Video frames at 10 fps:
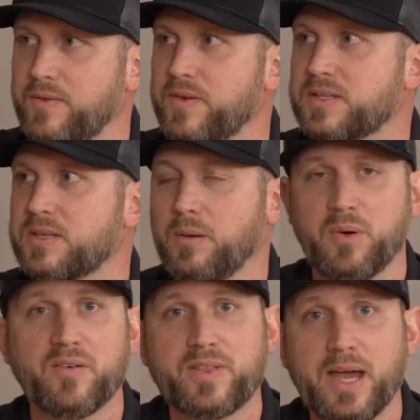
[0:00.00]
If it's
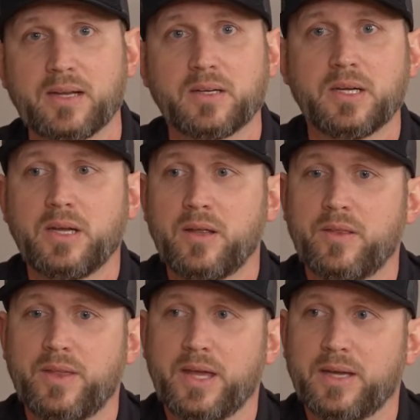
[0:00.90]
above that,
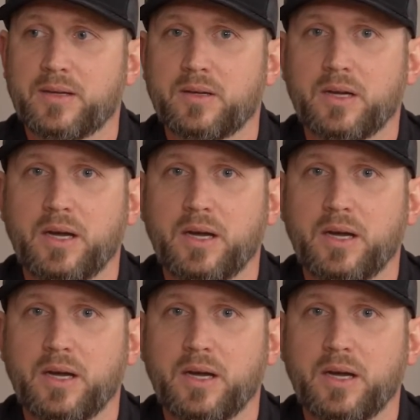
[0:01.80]
then